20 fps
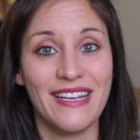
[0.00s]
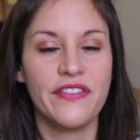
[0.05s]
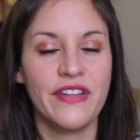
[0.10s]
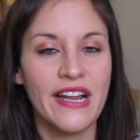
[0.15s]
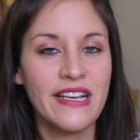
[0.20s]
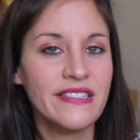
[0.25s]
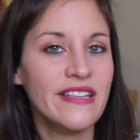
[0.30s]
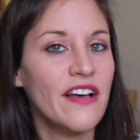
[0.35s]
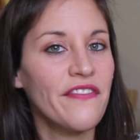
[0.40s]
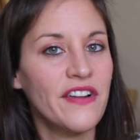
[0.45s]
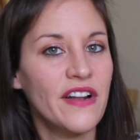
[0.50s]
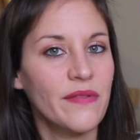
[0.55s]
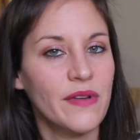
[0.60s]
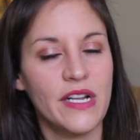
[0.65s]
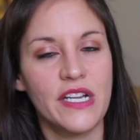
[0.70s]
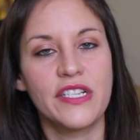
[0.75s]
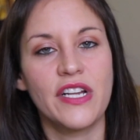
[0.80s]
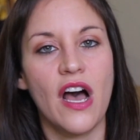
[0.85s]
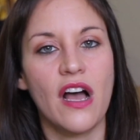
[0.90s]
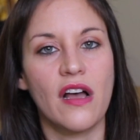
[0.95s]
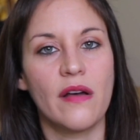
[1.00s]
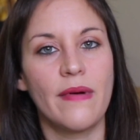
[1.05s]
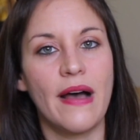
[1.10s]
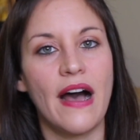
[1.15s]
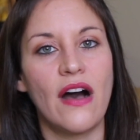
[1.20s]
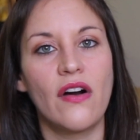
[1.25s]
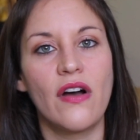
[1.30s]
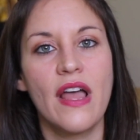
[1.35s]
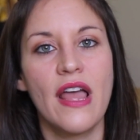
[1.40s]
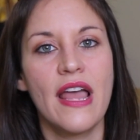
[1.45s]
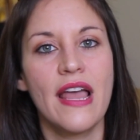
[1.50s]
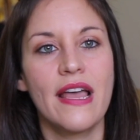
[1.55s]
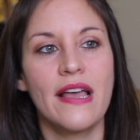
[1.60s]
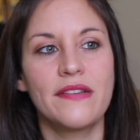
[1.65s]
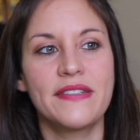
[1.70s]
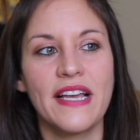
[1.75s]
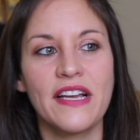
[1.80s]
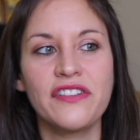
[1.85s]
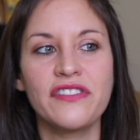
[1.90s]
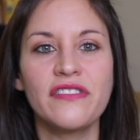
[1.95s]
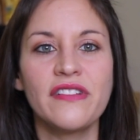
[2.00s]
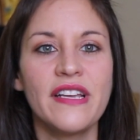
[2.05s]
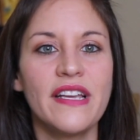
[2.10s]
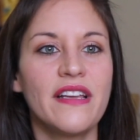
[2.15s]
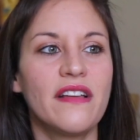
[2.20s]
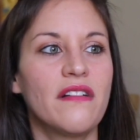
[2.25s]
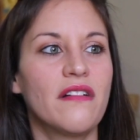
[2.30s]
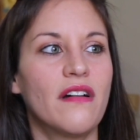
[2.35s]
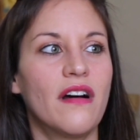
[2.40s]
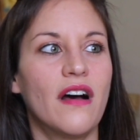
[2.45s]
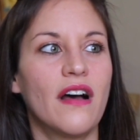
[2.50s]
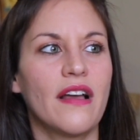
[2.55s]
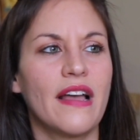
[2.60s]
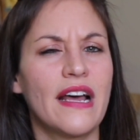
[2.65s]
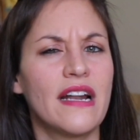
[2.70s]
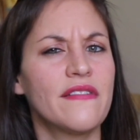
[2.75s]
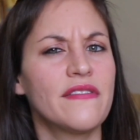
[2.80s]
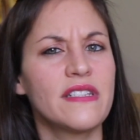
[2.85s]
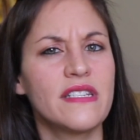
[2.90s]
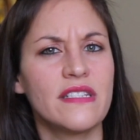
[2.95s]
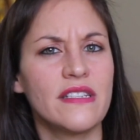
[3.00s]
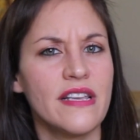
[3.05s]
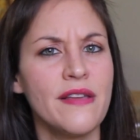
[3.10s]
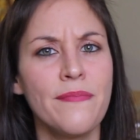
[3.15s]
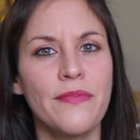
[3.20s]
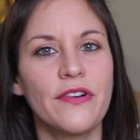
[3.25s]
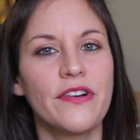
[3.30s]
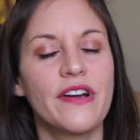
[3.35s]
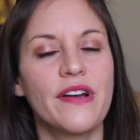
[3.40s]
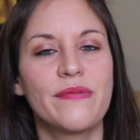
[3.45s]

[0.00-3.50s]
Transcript: The next outfit I'm going to talk about is actually kind of a sleeper.